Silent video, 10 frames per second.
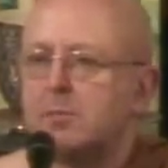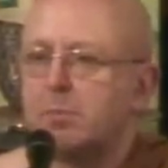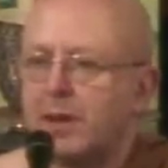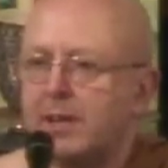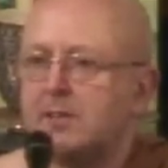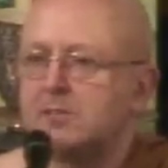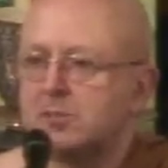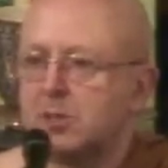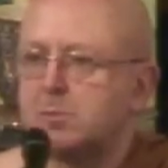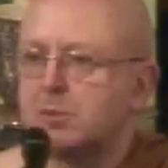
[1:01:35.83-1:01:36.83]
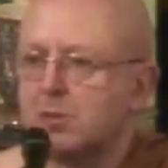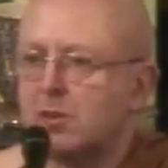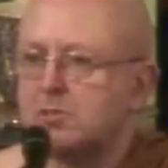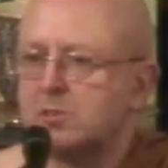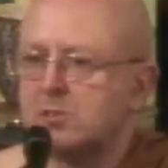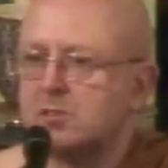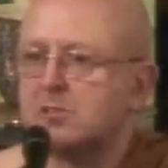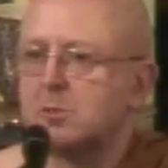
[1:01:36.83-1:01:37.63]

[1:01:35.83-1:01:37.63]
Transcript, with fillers: pain disturbs the consciousness,